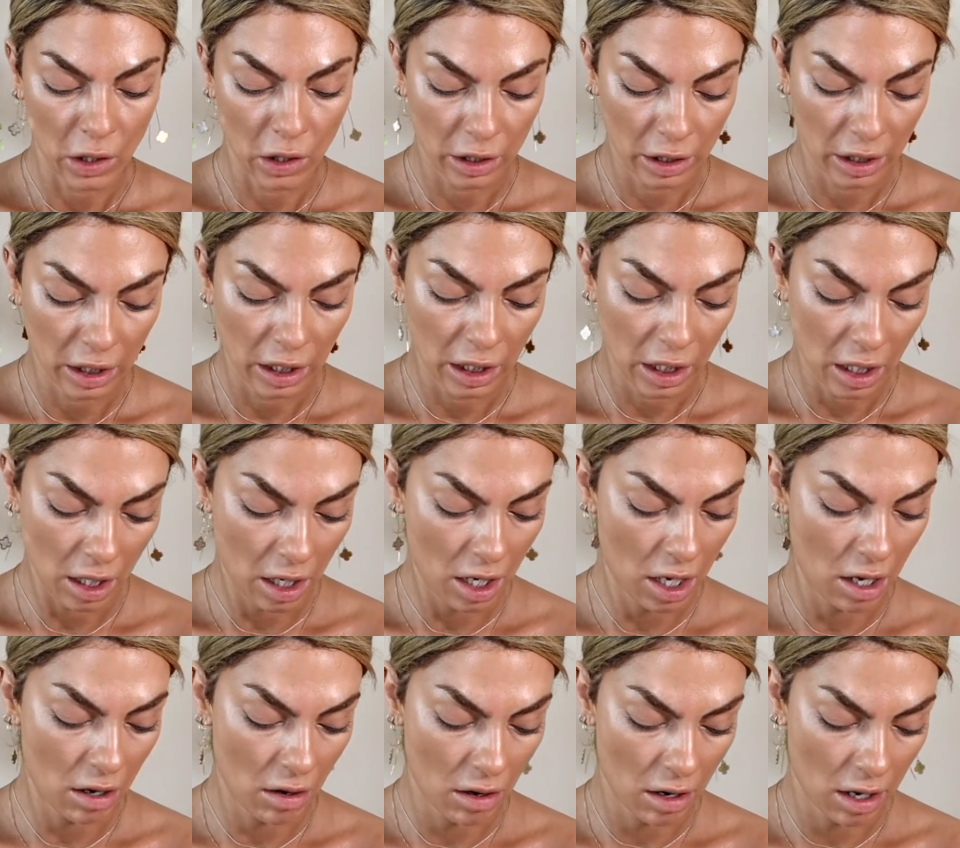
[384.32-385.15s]
And
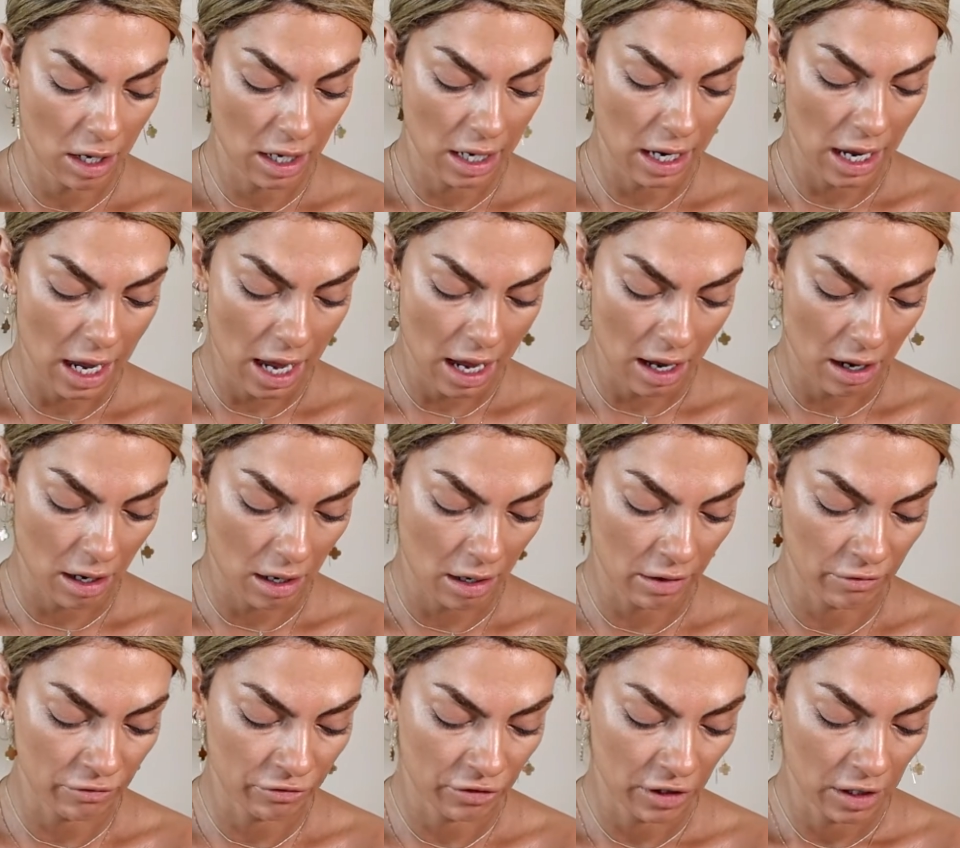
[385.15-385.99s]
here I
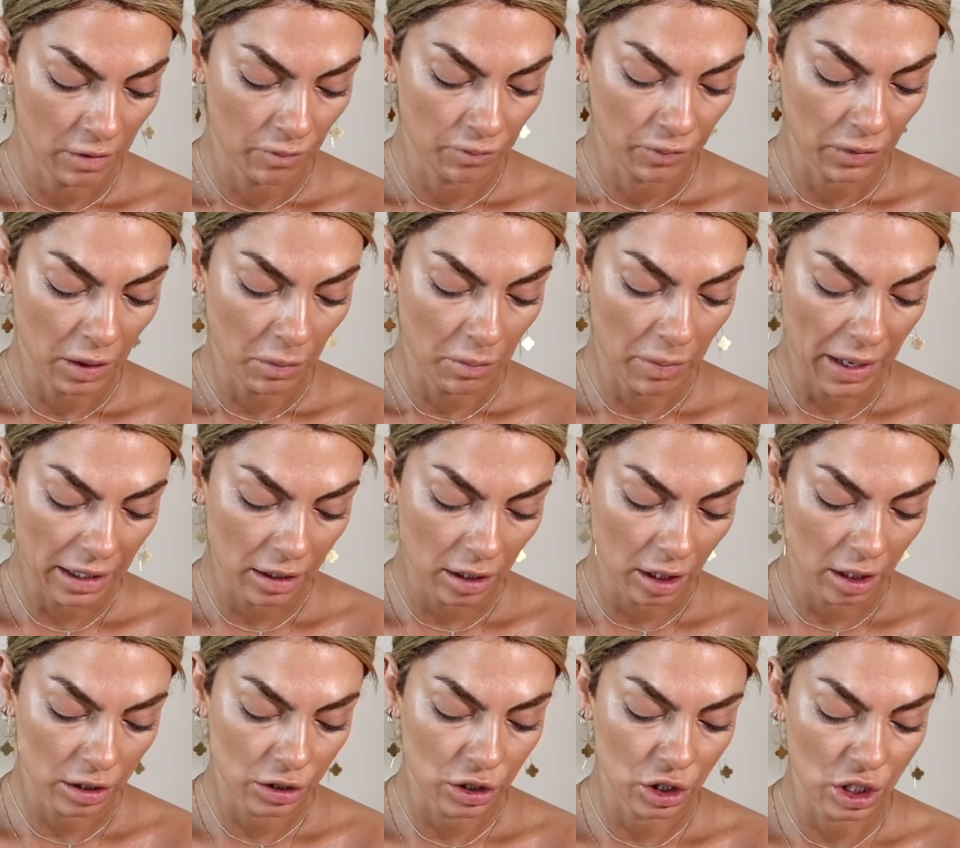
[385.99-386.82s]
have
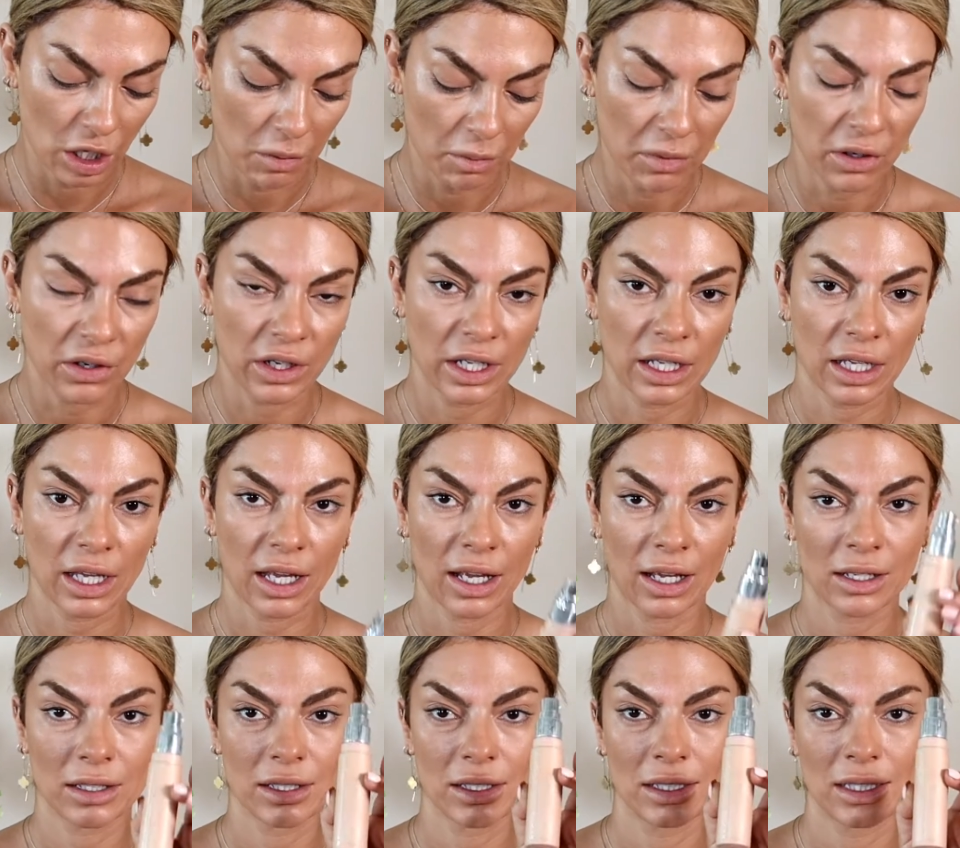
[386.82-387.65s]
Becca
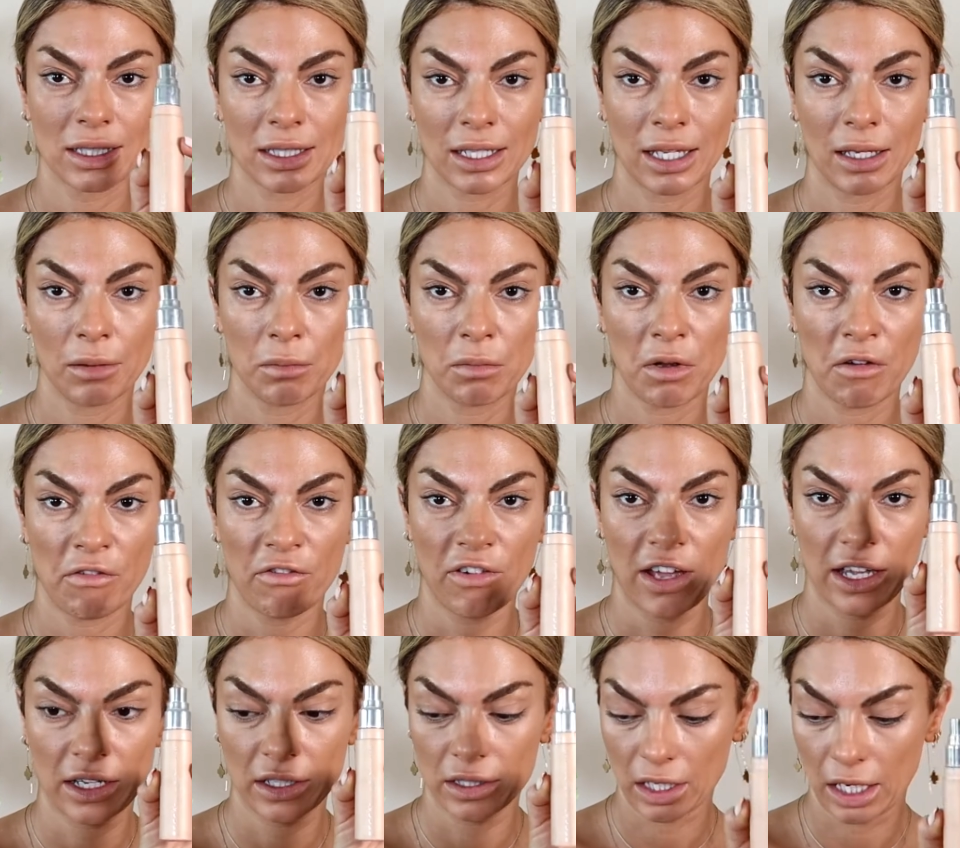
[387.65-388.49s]
Shimmering Skin
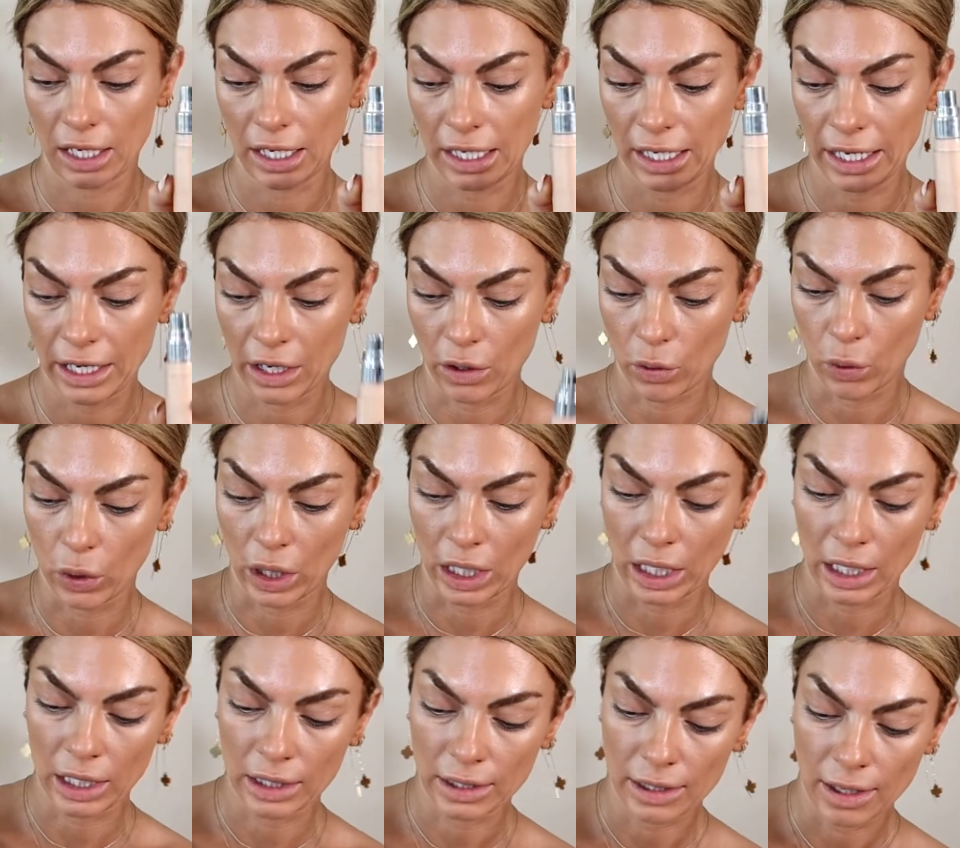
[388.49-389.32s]
Befector
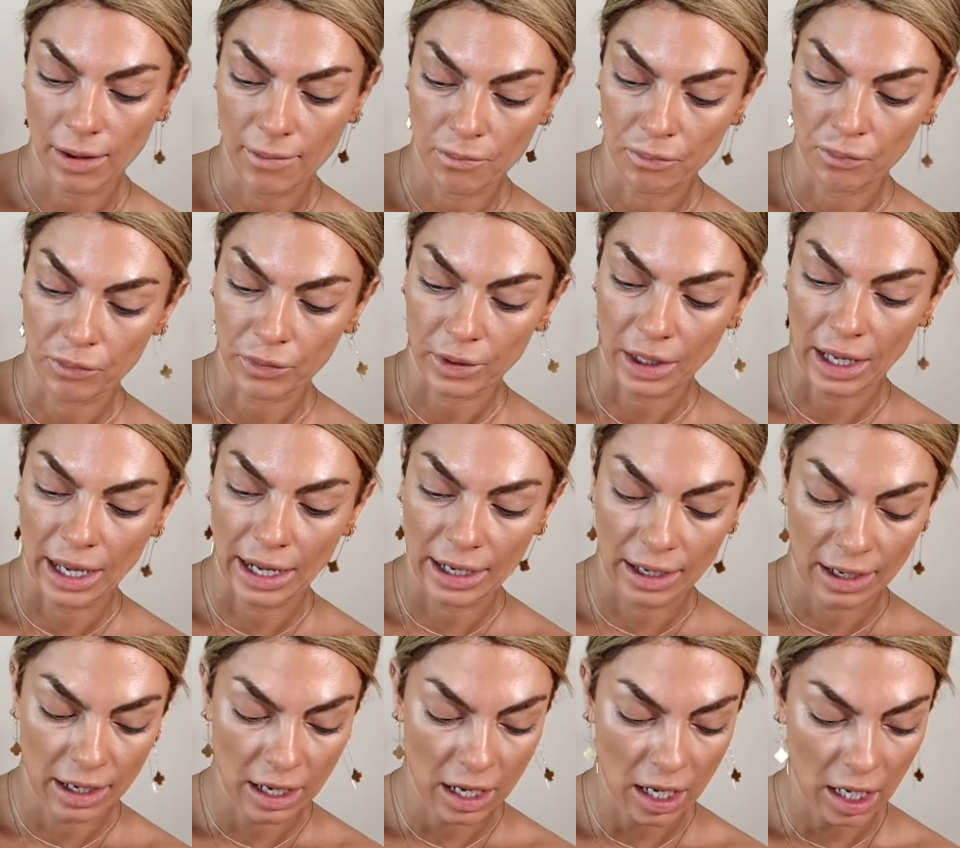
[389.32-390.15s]
Liquid,
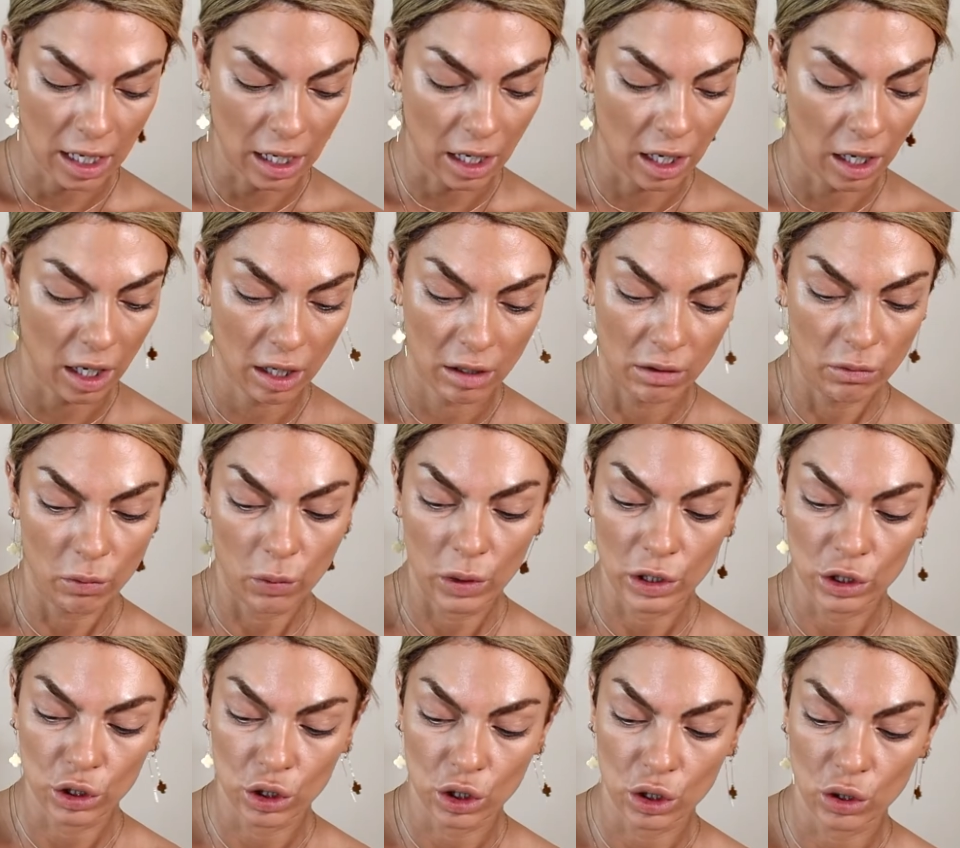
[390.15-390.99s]
and here,
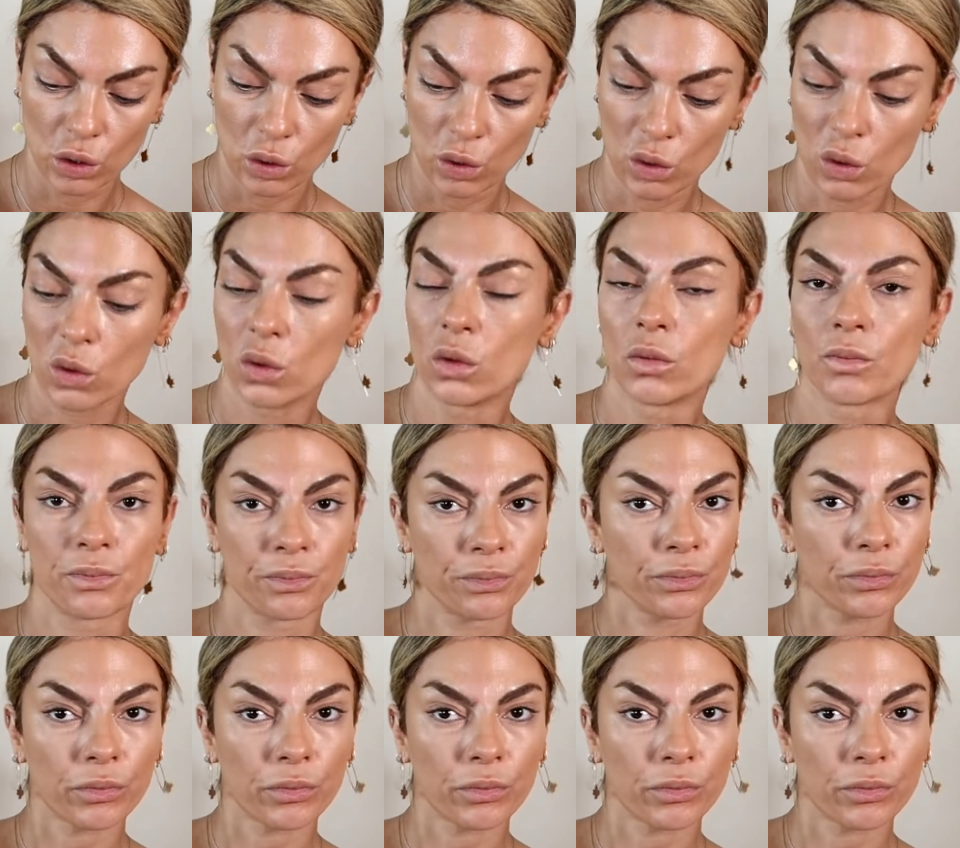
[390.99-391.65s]
which you